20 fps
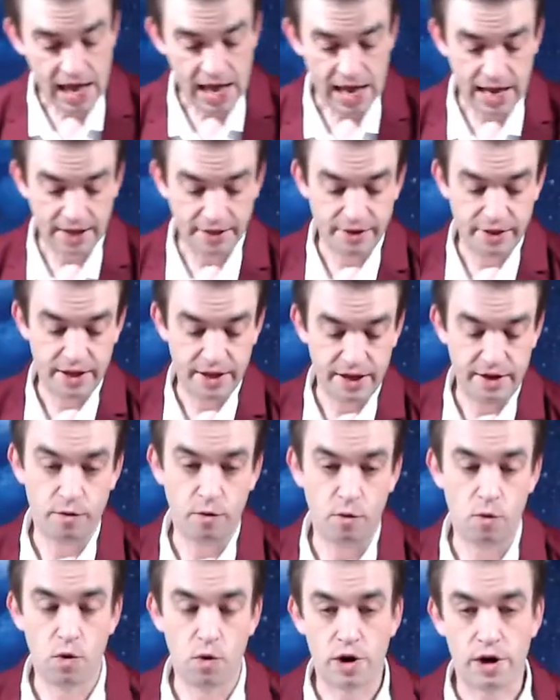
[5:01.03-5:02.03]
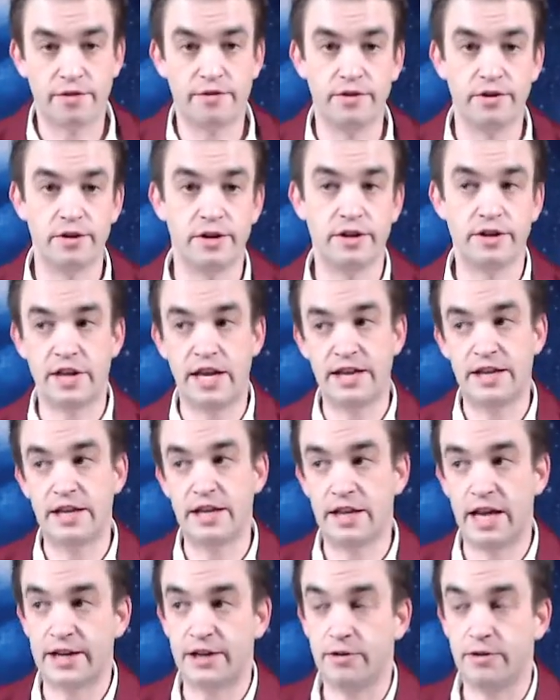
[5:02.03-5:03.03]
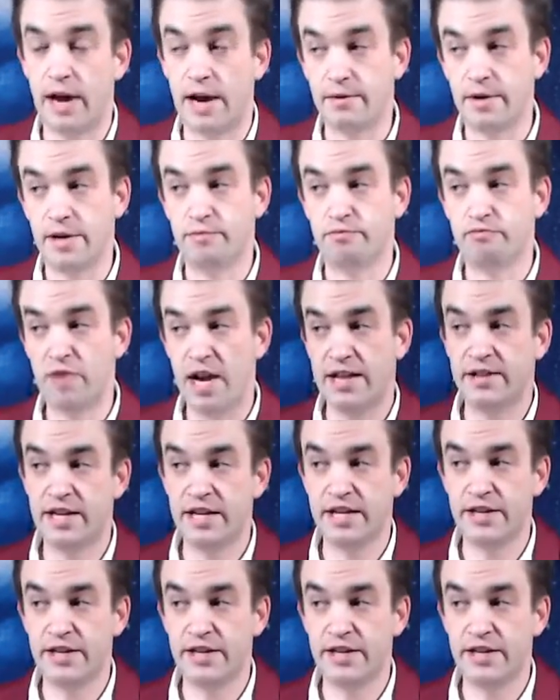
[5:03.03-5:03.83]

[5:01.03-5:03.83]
and then work through it. And then like, do I re-rent